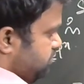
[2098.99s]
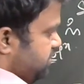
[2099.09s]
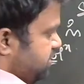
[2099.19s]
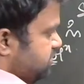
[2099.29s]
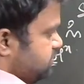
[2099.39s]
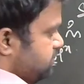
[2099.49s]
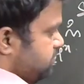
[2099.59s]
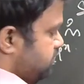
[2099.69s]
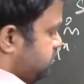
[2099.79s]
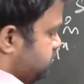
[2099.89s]
Minus 4
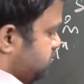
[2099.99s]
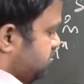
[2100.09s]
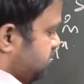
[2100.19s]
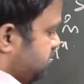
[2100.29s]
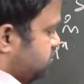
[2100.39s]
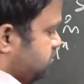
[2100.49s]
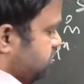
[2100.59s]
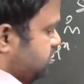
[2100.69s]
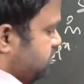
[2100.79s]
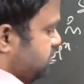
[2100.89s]
plus 1, x to
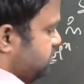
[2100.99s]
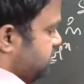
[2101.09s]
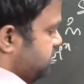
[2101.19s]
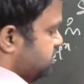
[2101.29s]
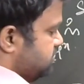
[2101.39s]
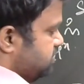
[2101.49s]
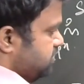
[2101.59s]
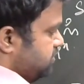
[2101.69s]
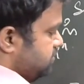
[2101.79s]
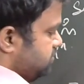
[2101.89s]
the power minus
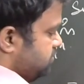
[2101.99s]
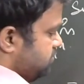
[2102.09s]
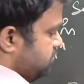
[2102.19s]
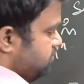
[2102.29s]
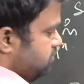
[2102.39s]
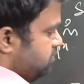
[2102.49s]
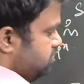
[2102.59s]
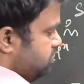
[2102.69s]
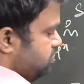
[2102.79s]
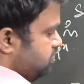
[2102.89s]
3,
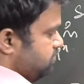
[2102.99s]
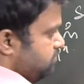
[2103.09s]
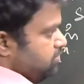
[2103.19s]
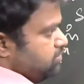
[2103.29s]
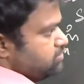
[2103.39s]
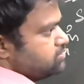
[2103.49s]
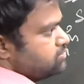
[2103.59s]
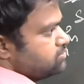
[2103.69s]
plus